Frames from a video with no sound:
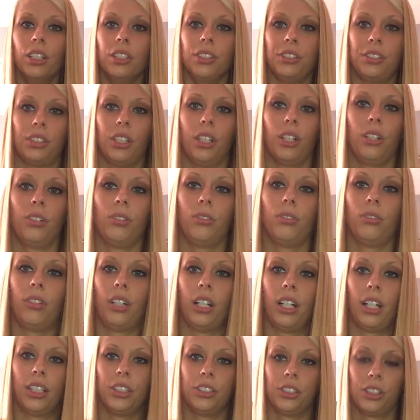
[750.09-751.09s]
So
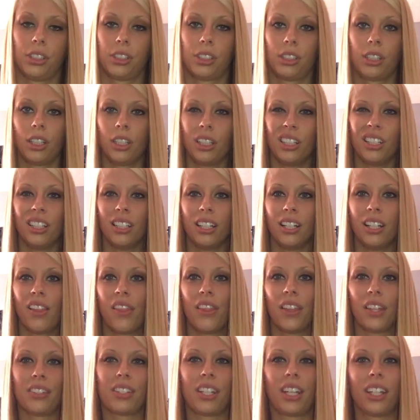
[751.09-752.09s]
I just,
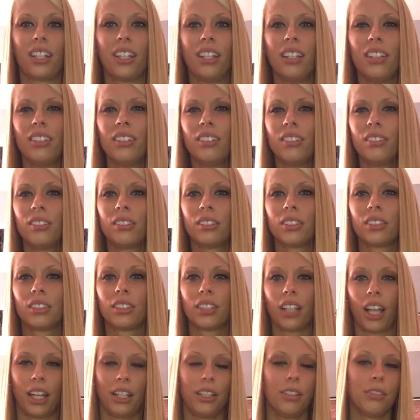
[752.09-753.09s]
that's, like,
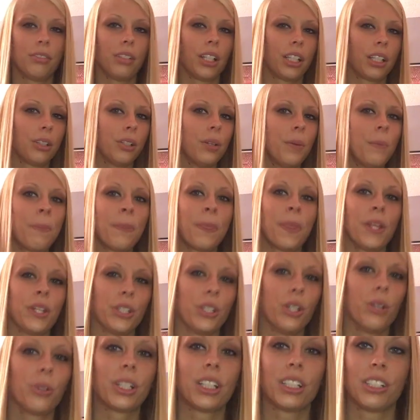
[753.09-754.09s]
kind of, like,
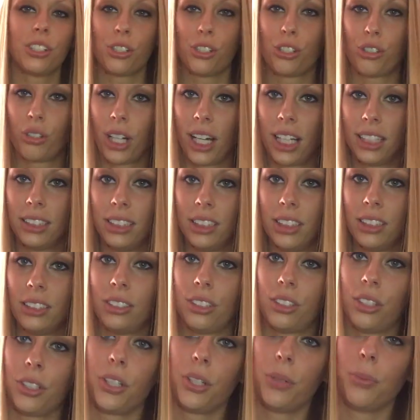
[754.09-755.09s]
you don't get
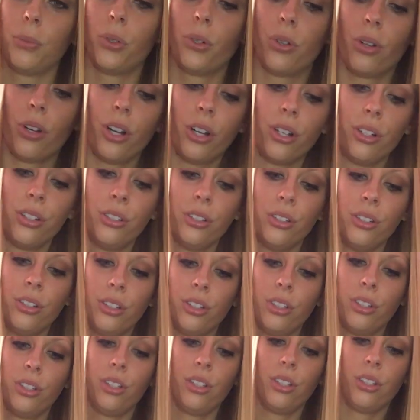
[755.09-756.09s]
distracted, so you're more,
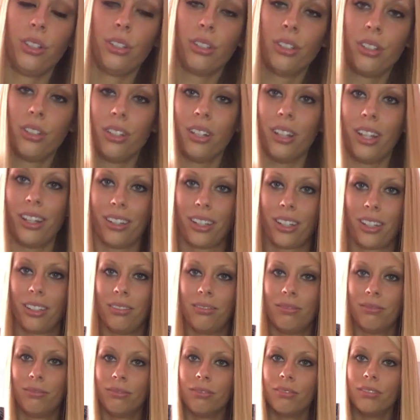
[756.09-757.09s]
like,
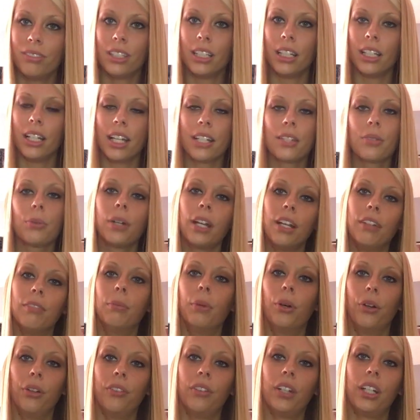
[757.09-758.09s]
it's a way of
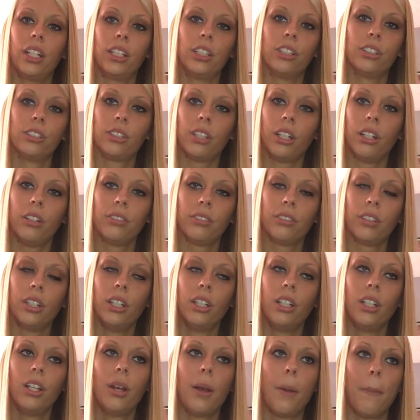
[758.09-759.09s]
motivating yourself,
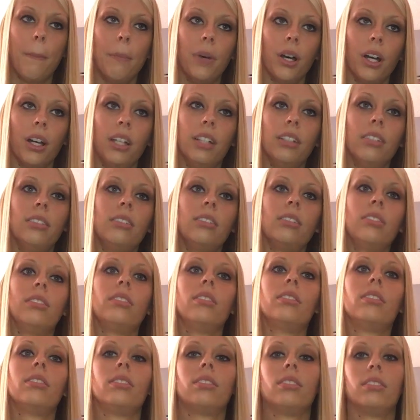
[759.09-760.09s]
but
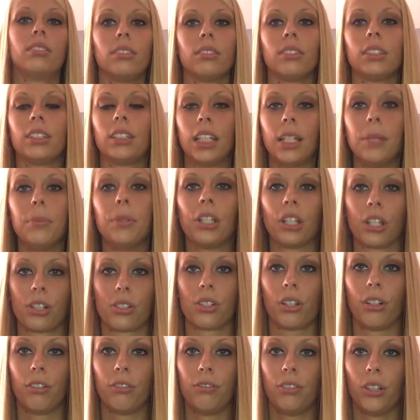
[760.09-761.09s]
keeping
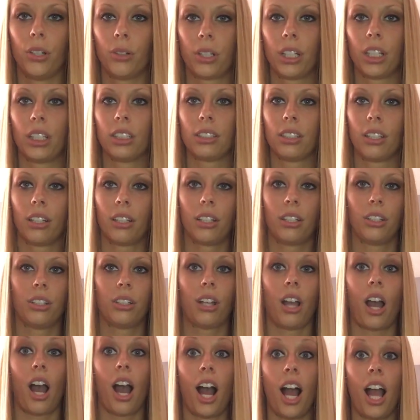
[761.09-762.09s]
yourself focused. Like,
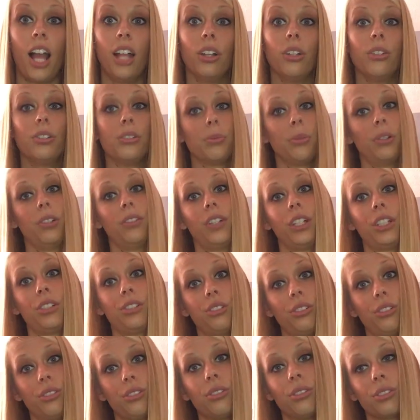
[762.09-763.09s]
I lose
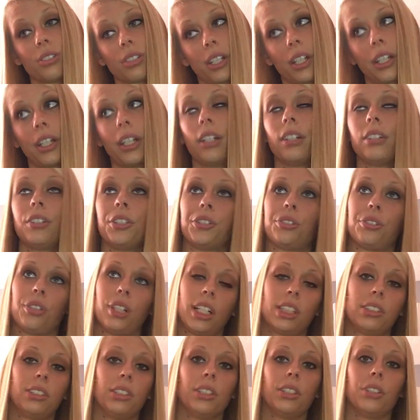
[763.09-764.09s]
motivation as soon as I get
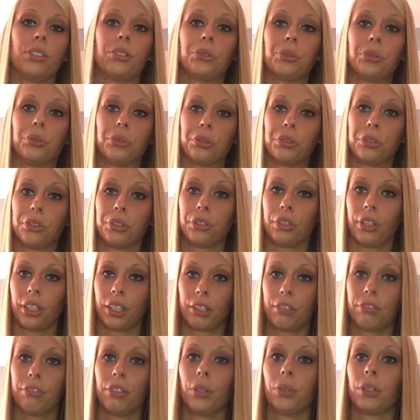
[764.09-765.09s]
distracted or,
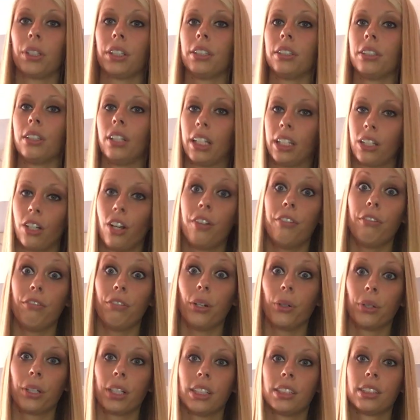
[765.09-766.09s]
like, focus, like,
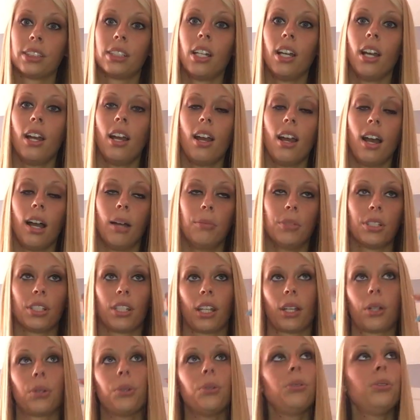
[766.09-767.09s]
unfocused. I'm just
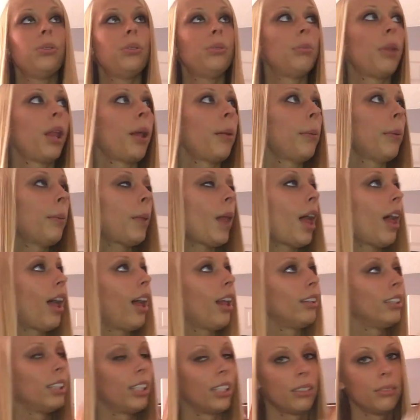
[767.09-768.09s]
like, ooh, blah blah
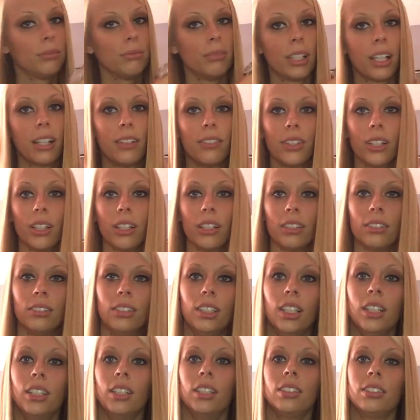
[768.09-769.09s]
blah, like, whatever,
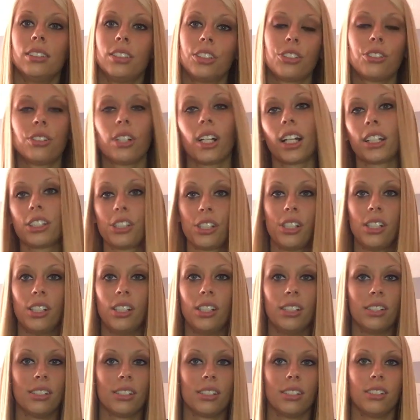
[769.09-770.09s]

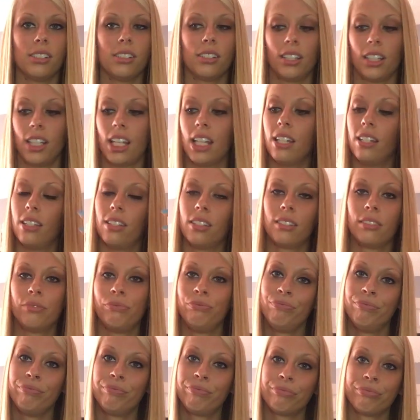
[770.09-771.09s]
distractions, and then
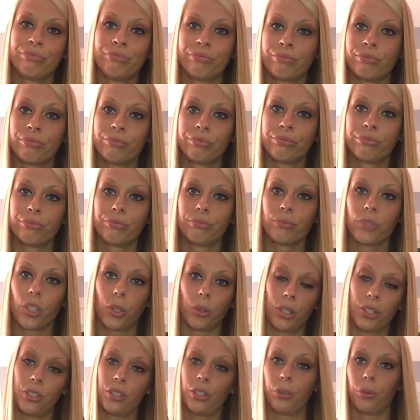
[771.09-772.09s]

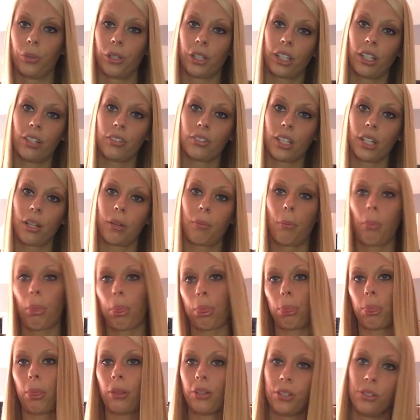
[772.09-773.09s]
the rest of the workout's, like,
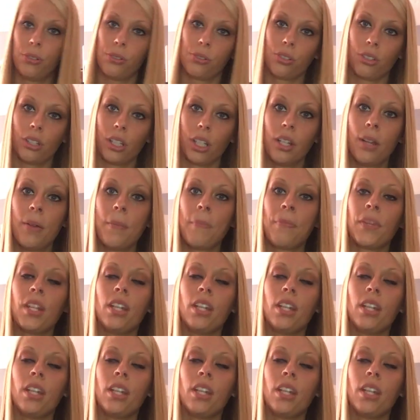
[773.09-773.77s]
usually.